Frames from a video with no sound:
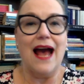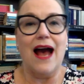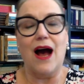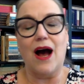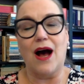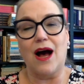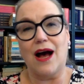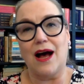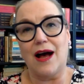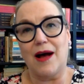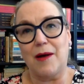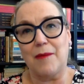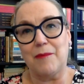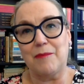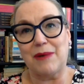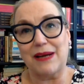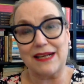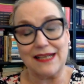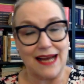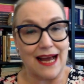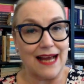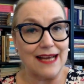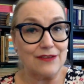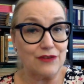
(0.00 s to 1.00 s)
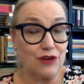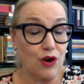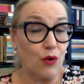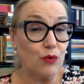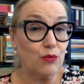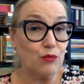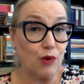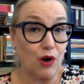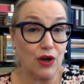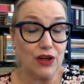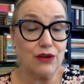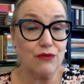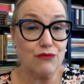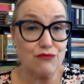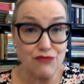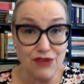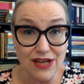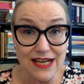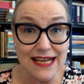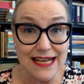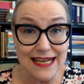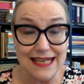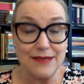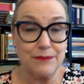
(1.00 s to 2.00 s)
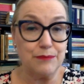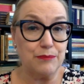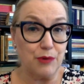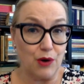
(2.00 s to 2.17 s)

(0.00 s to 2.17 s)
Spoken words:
But I don't want to read